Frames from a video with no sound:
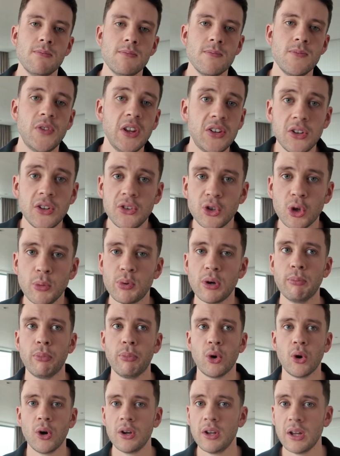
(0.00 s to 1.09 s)
this is super
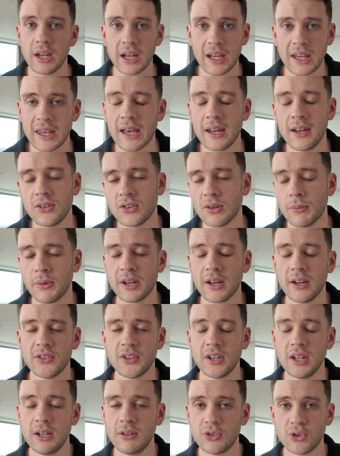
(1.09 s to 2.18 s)
important, and again, it's something I
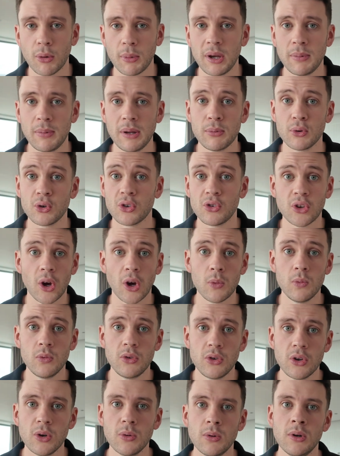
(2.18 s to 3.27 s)
see so many people just don't
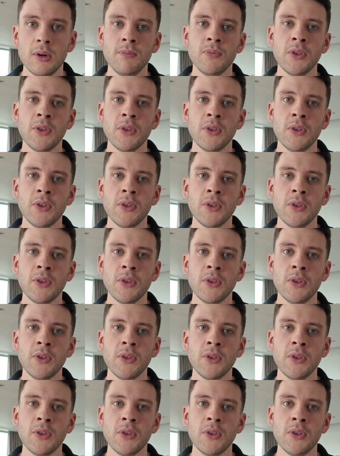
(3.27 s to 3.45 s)
do,